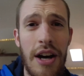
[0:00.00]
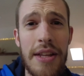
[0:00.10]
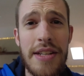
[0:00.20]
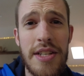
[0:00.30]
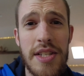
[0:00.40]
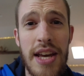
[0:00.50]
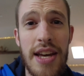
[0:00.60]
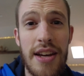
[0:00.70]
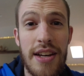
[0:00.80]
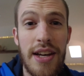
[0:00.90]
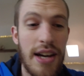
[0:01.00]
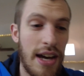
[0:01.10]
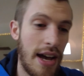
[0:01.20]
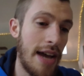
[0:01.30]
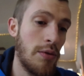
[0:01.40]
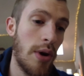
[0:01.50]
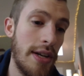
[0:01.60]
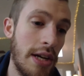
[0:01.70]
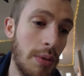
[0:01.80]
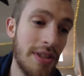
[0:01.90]
All that to say, I have no
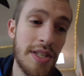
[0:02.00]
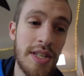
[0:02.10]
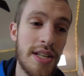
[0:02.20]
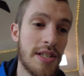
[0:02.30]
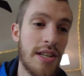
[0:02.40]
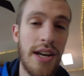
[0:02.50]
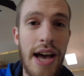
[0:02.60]
idea what this is.